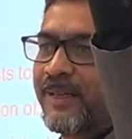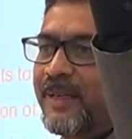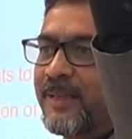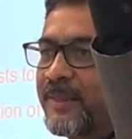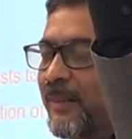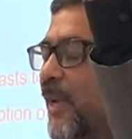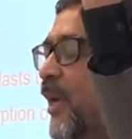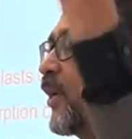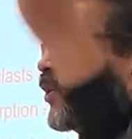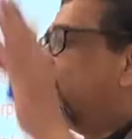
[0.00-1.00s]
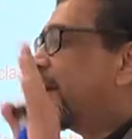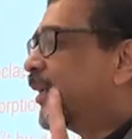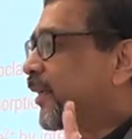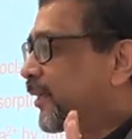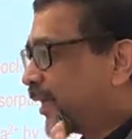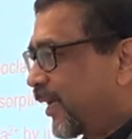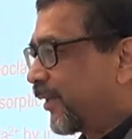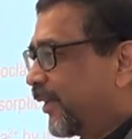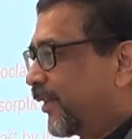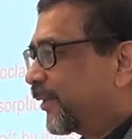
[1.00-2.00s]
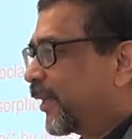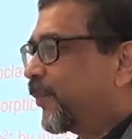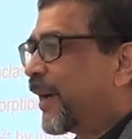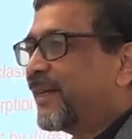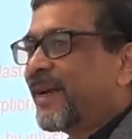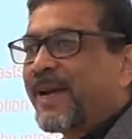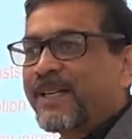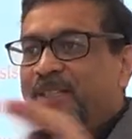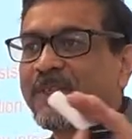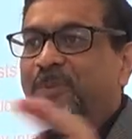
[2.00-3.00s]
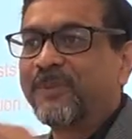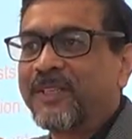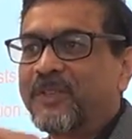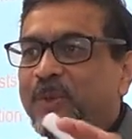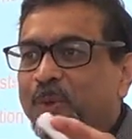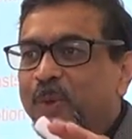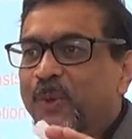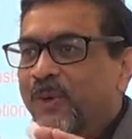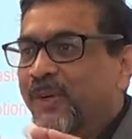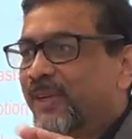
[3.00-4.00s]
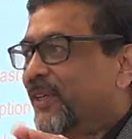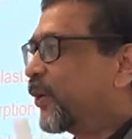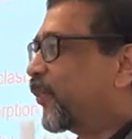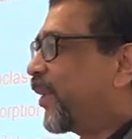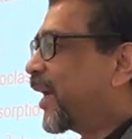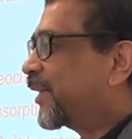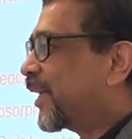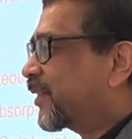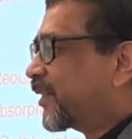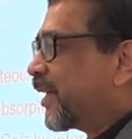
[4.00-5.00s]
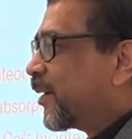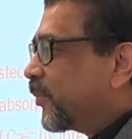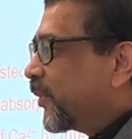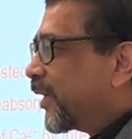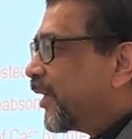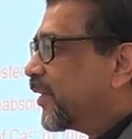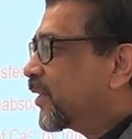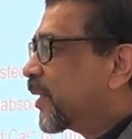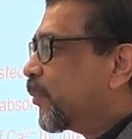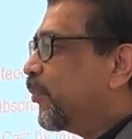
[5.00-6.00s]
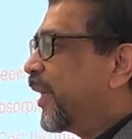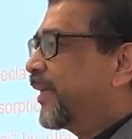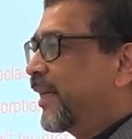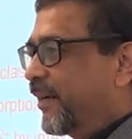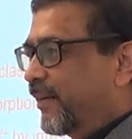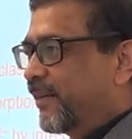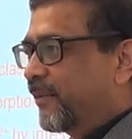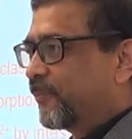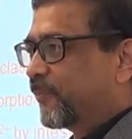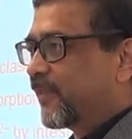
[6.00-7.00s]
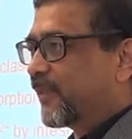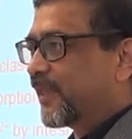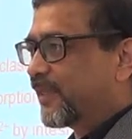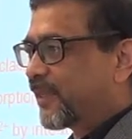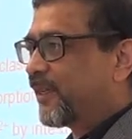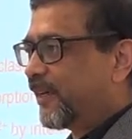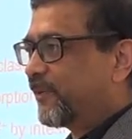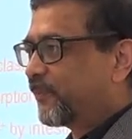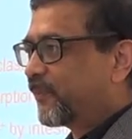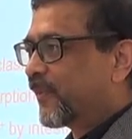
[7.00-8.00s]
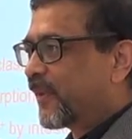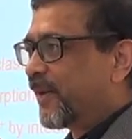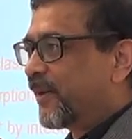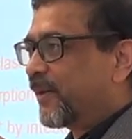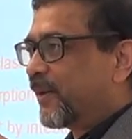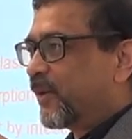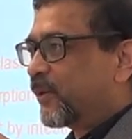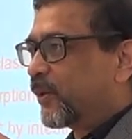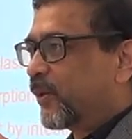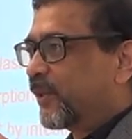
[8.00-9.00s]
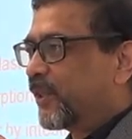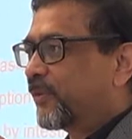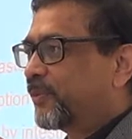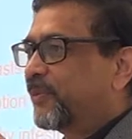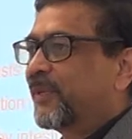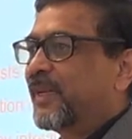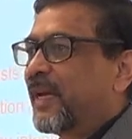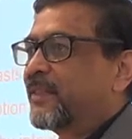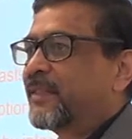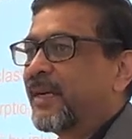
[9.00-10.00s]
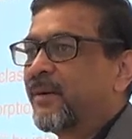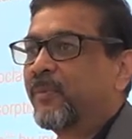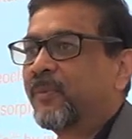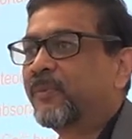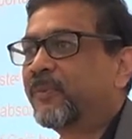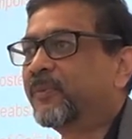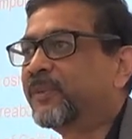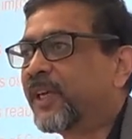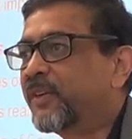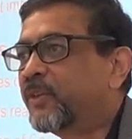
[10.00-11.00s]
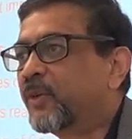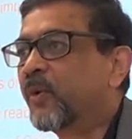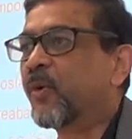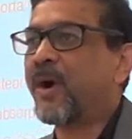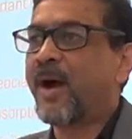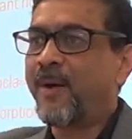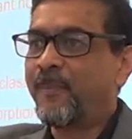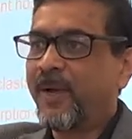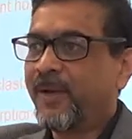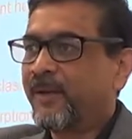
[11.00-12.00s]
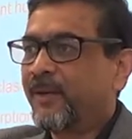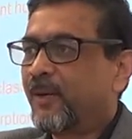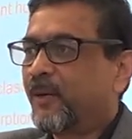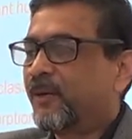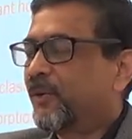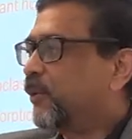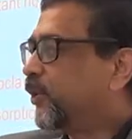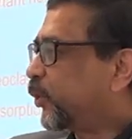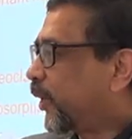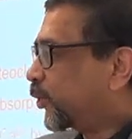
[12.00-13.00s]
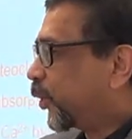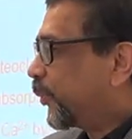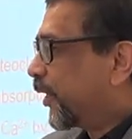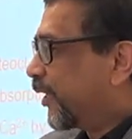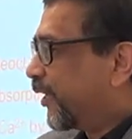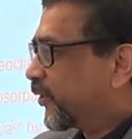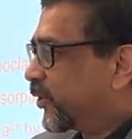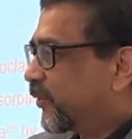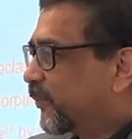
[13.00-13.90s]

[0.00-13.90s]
calcium. So I can tell that by the action of these two, your blood calcium is maintained. Is it clear? So if calcium tends to go up, which one should be released?